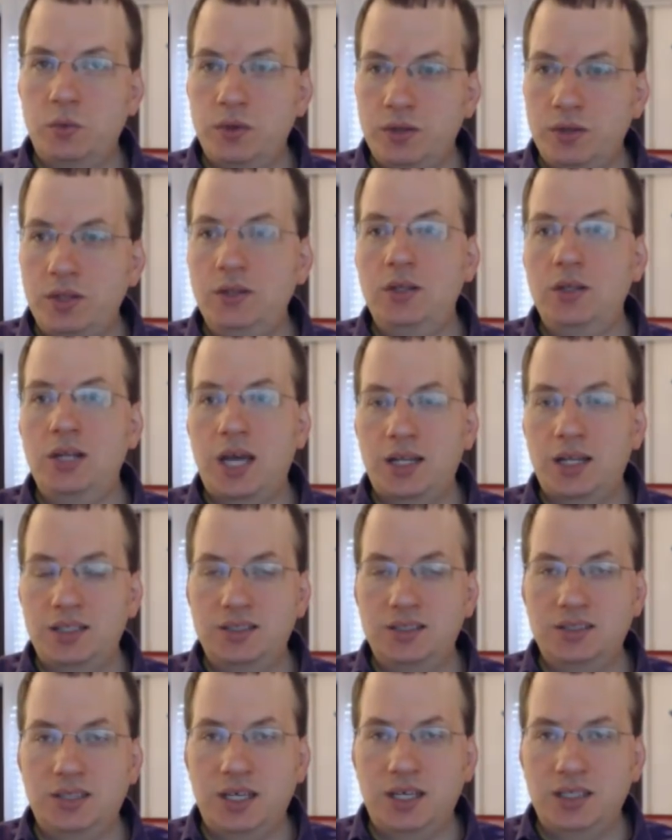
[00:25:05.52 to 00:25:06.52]
within the
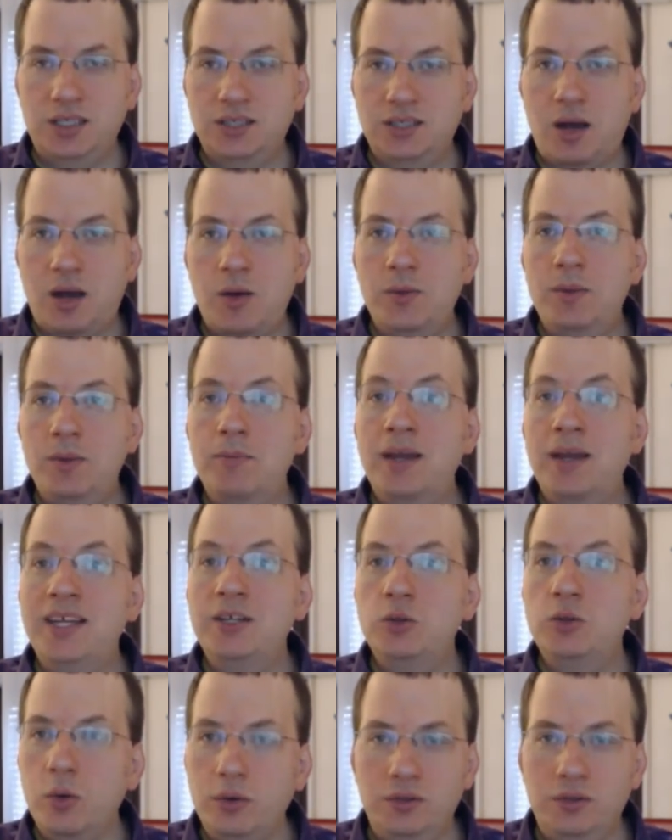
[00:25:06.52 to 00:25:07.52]
United States are the
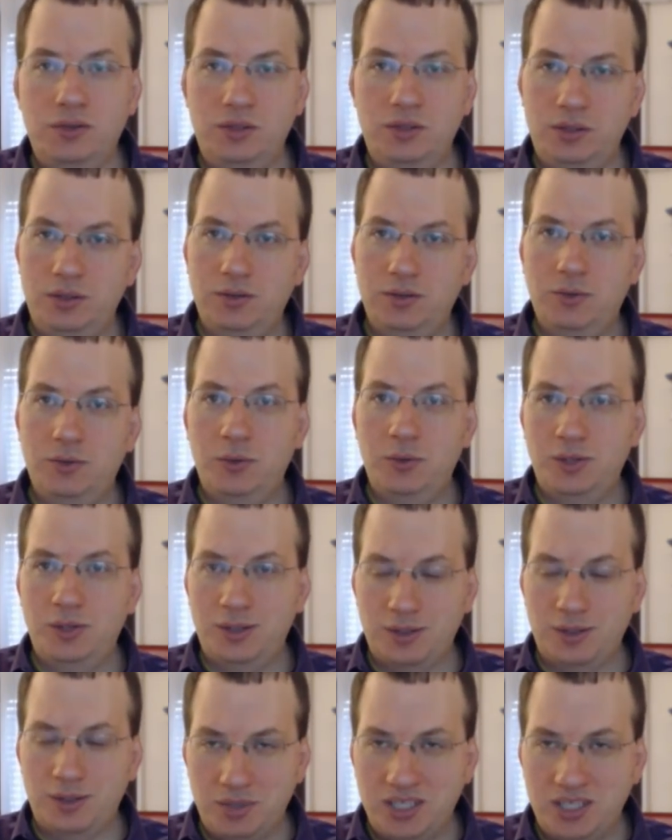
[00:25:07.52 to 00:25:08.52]
minority
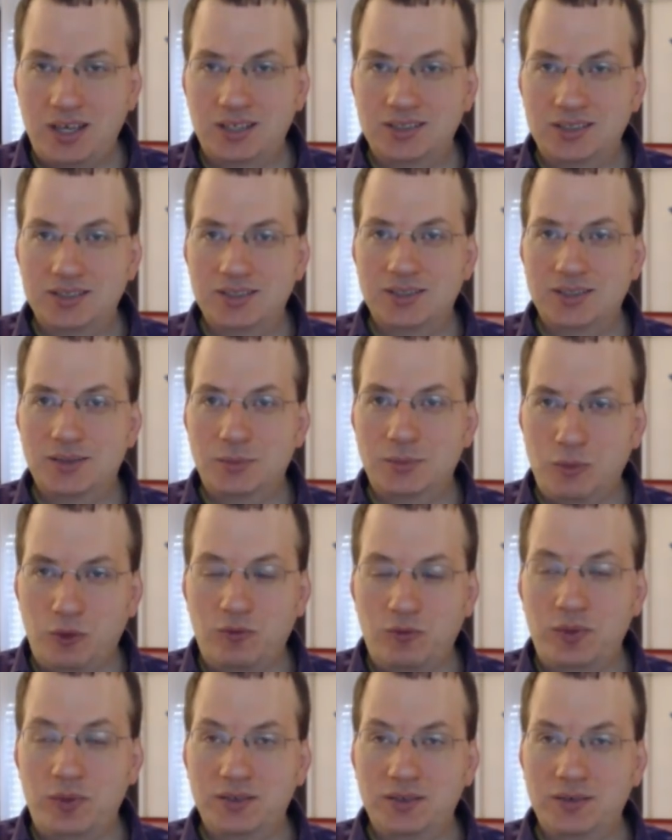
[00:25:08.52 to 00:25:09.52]
within the BDS
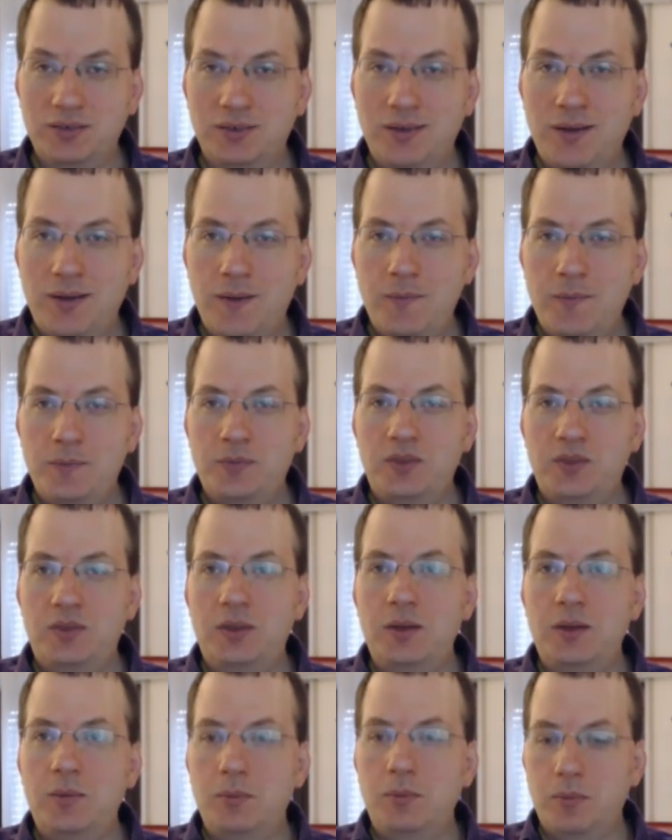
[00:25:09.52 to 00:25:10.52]
movement.
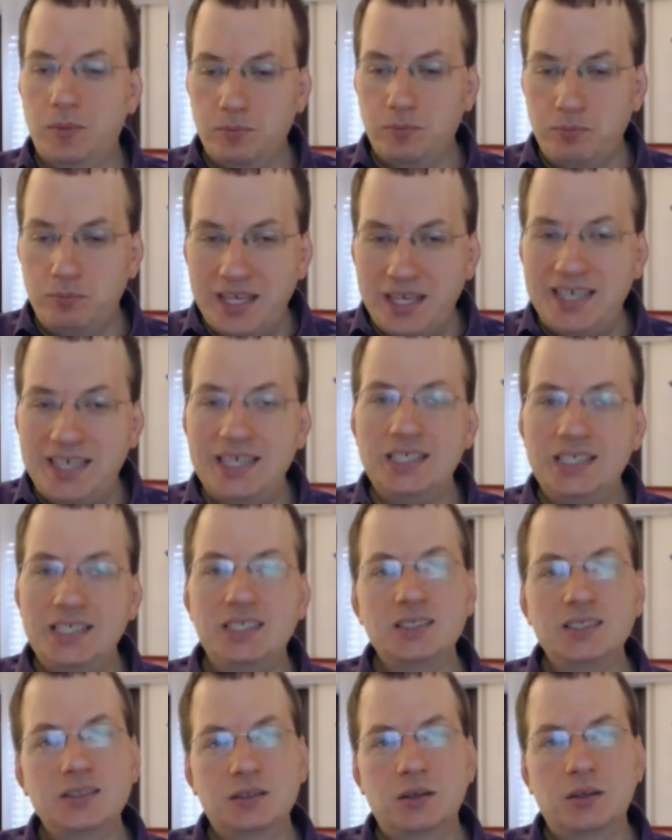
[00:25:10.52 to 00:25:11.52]
The
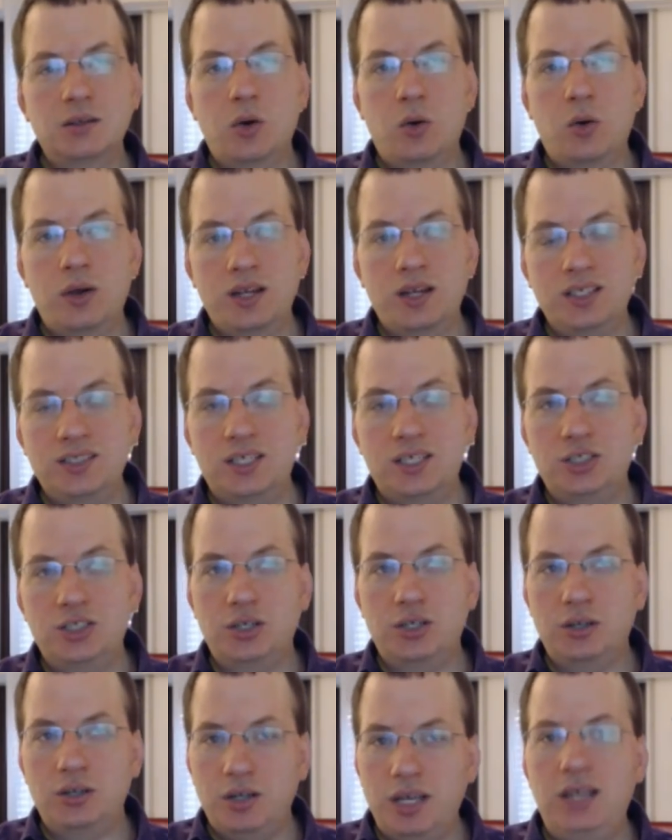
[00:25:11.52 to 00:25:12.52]
biggest
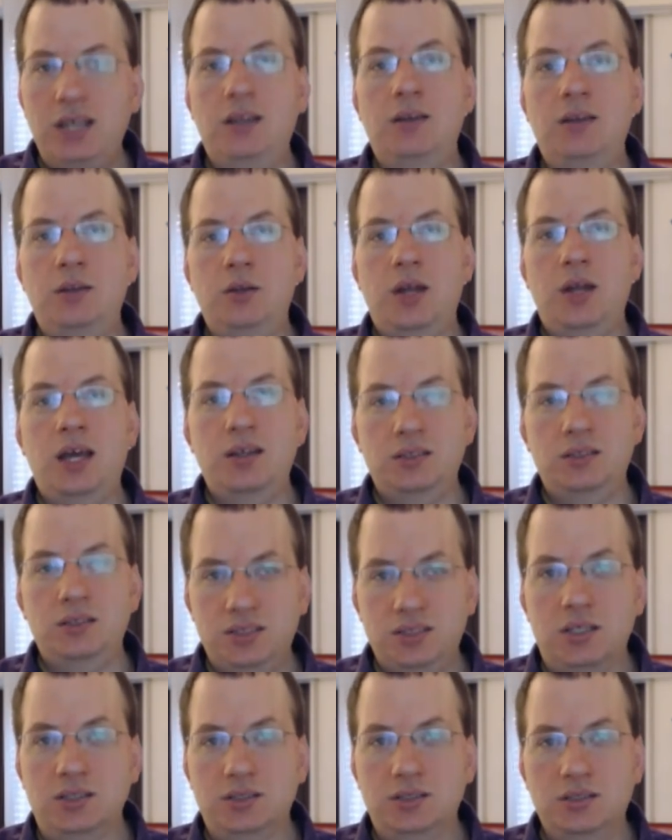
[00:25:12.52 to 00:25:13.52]
organization in the United
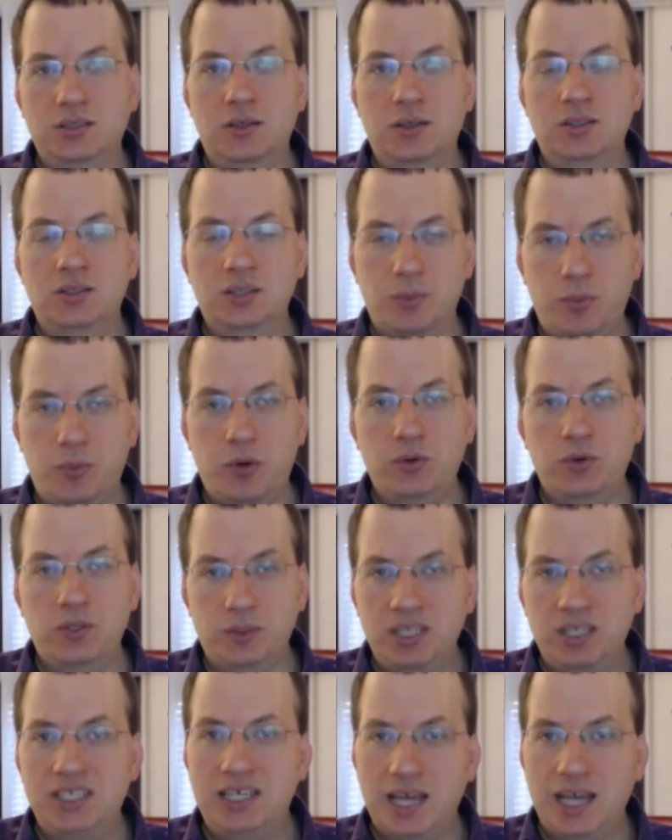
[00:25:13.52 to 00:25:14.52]
States
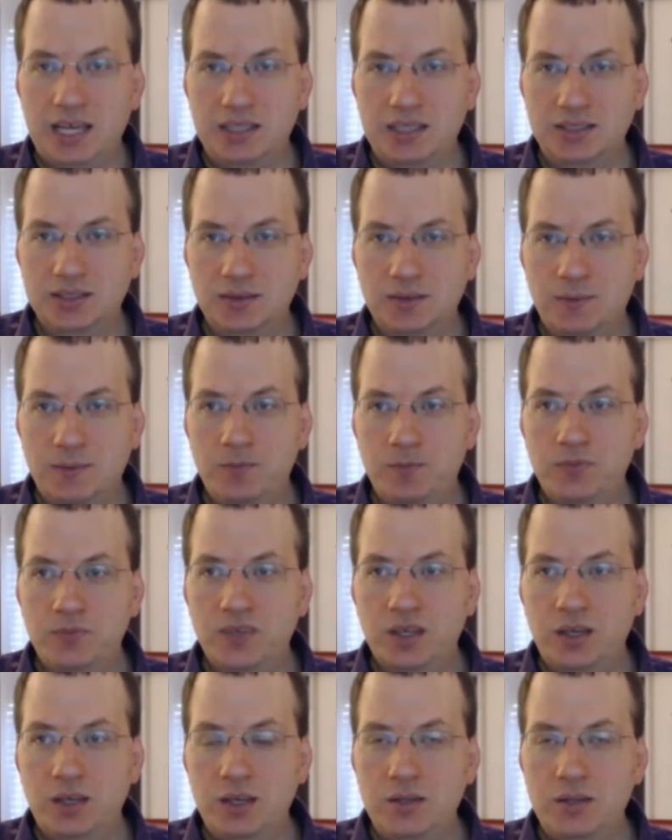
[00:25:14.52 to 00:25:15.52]
supporting BDS
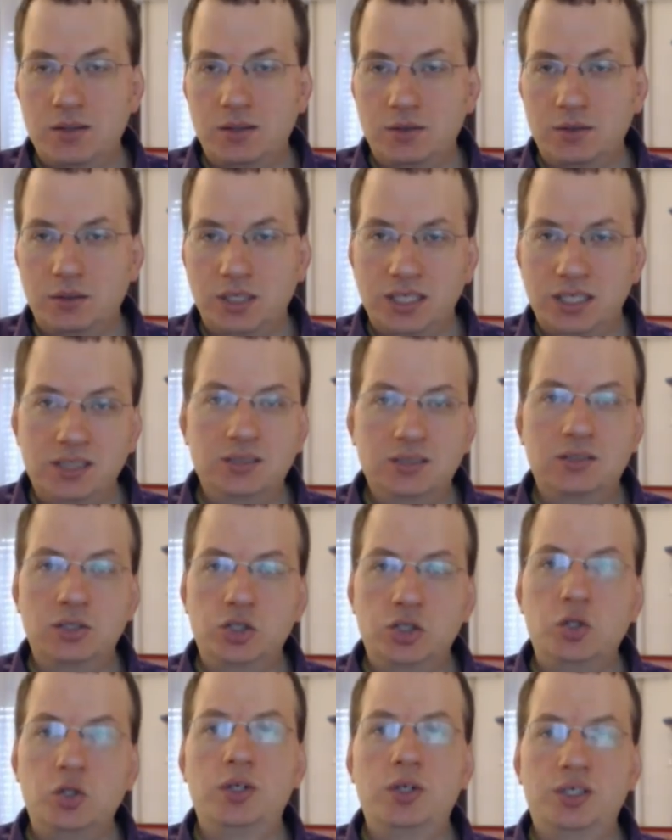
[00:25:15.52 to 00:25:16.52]
is the
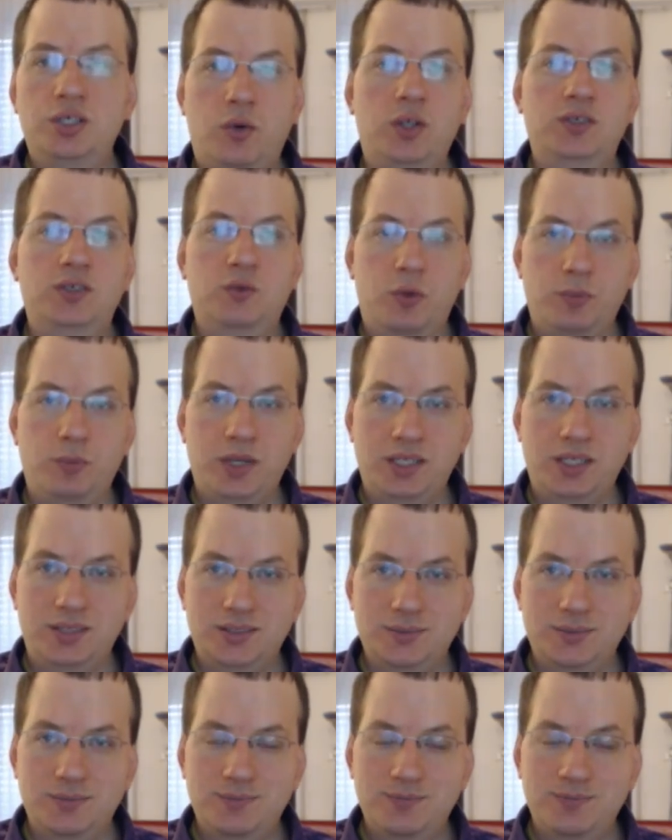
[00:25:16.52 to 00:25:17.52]
Jewish Voice for
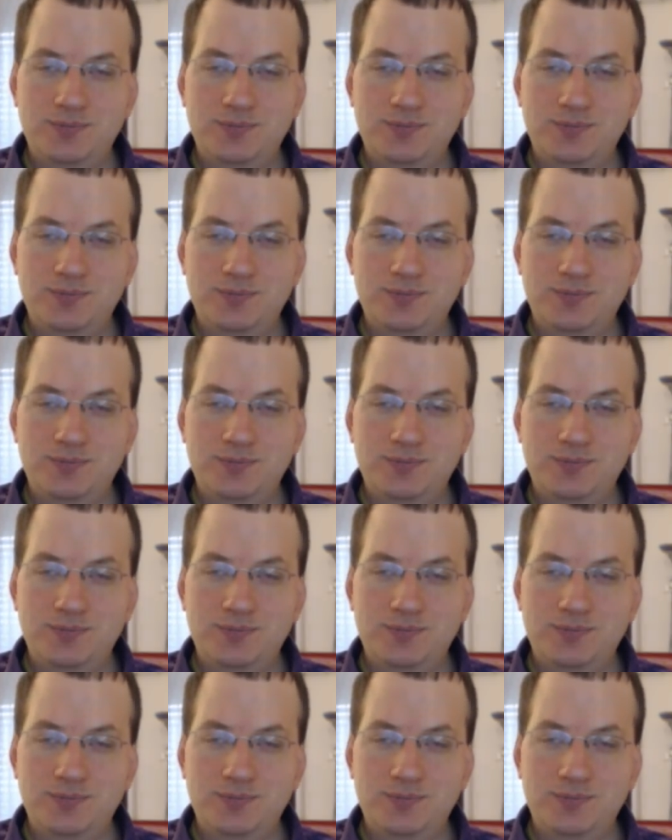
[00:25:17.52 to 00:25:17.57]
Peace.